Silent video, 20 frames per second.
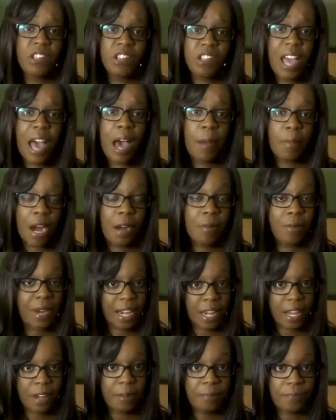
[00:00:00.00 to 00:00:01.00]
job
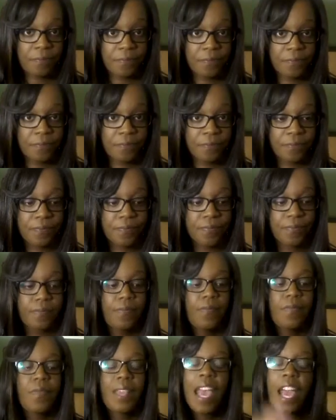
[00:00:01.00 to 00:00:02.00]
already
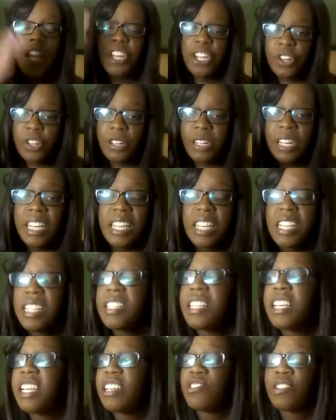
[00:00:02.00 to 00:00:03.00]
and you're looking
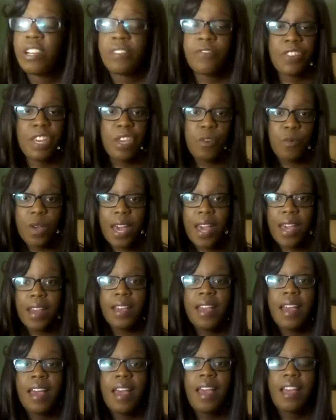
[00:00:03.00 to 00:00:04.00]
to get your feet wet
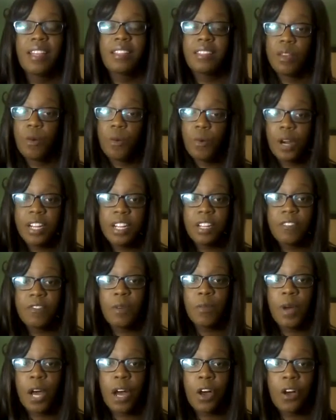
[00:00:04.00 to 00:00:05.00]
into working
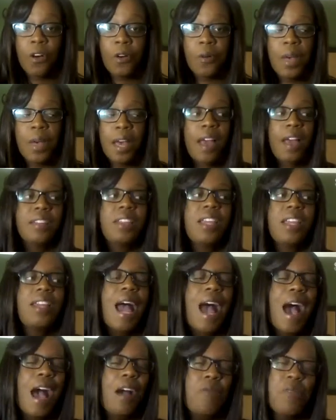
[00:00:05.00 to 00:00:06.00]
from home,
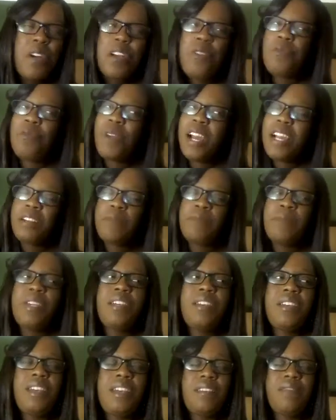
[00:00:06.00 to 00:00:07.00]
then I would
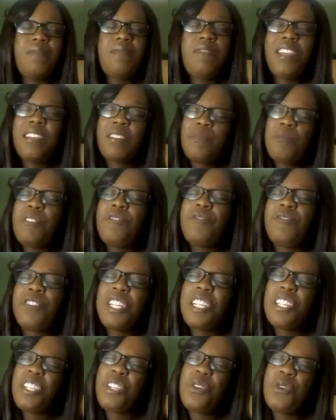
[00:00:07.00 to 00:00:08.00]
recommend this one for
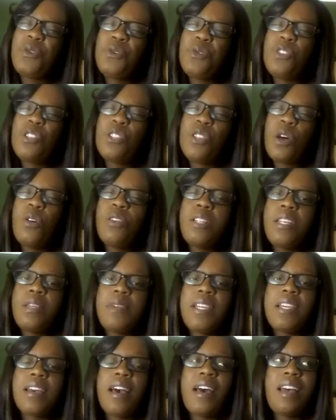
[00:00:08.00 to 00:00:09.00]
you, solely
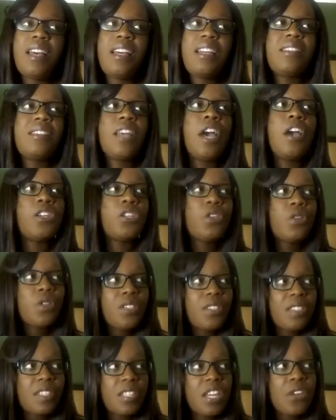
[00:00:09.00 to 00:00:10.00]
because you
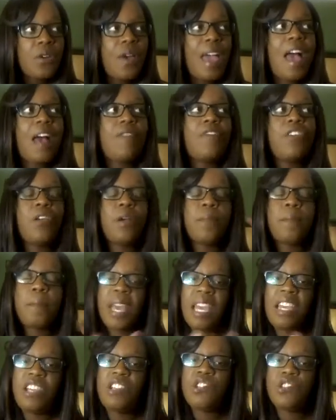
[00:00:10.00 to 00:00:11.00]
can still have your
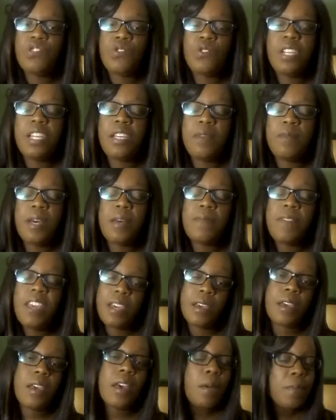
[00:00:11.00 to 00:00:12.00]
mainstream of
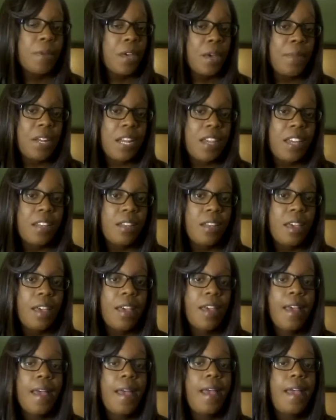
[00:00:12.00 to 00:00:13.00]
income coming in,
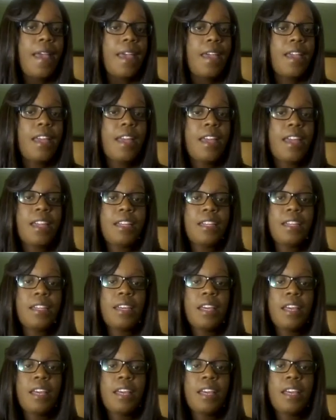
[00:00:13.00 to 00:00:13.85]
and